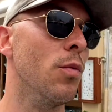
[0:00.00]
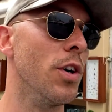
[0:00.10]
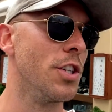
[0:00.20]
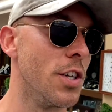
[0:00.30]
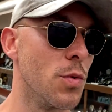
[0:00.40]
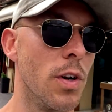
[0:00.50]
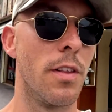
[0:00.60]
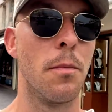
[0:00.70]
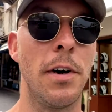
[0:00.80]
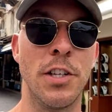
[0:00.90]
which is one of
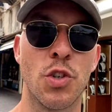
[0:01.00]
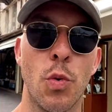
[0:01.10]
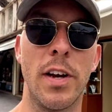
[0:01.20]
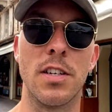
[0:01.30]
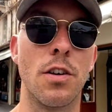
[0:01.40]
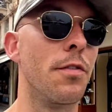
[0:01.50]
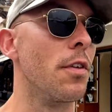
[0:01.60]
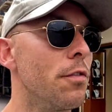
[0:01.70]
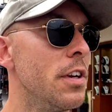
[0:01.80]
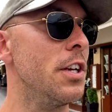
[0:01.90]
the main squares off the
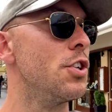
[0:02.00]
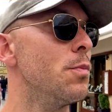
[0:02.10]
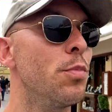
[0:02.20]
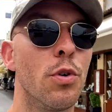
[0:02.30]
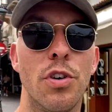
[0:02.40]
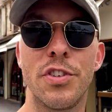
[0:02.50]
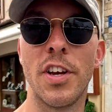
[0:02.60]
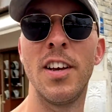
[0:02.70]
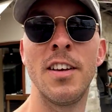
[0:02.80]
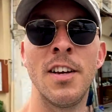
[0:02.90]
Venetian Port.
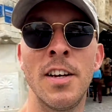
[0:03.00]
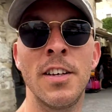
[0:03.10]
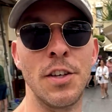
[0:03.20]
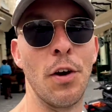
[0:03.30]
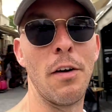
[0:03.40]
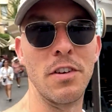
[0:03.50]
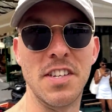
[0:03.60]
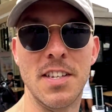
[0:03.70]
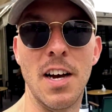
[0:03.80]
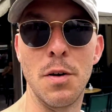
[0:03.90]
You have a
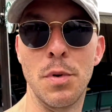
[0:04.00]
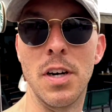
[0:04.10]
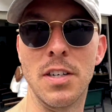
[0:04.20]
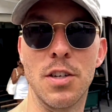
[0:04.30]
Starbucks,